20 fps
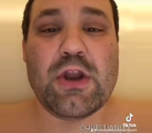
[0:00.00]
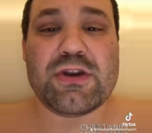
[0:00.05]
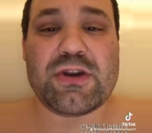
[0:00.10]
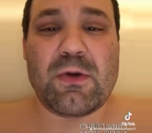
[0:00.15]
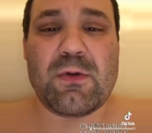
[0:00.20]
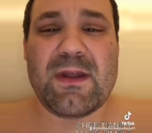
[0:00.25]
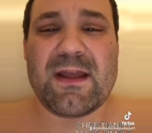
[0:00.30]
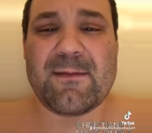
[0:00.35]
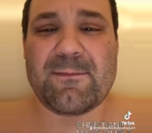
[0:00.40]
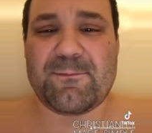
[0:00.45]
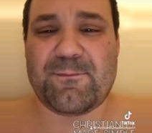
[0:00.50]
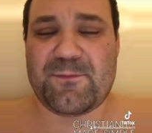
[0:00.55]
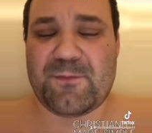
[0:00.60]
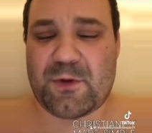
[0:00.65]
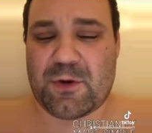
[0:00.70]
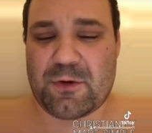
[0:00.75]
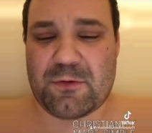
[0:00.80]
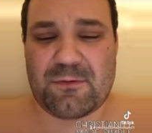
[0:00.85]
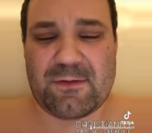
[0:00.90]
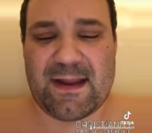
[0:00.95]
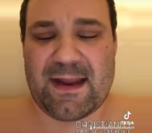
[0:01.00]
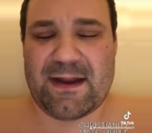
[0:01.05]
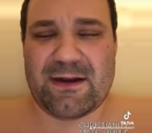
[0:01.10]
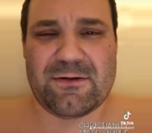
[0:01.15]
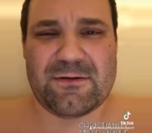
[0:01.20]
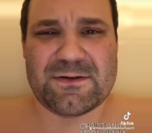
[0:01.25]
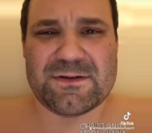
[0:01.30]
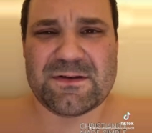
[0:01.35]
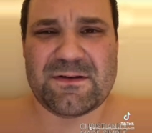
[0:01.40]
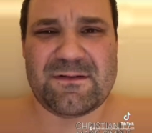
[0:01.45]
Don't let
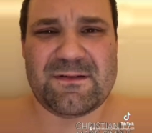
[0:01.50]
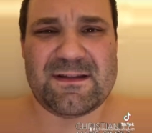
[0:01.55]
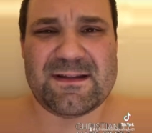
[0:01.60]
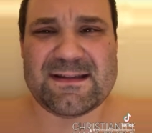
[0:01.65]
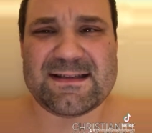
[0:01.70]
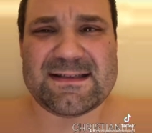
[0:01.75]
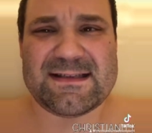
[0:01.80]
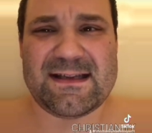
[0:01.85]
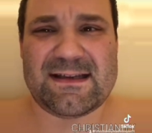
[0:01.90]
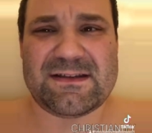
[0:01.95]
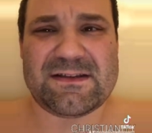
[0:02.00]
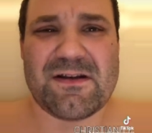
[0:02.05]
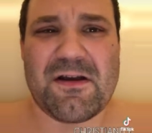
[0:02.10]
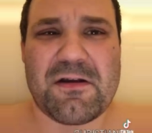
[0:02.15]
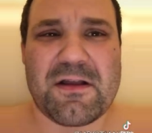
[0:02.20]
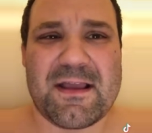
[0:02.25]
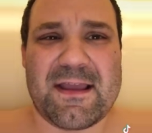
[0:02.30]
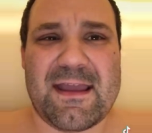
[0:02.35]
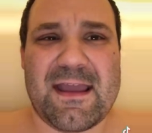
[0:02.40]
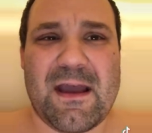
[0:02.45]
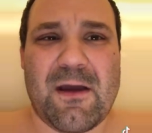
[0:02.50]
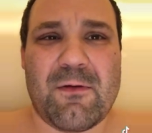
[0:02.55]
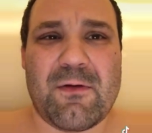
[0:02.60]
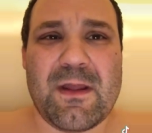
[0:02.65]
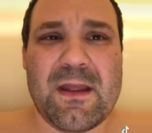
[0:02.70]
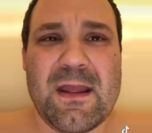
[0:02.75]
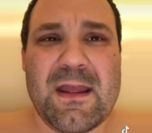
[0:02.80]
creators on this TikTok account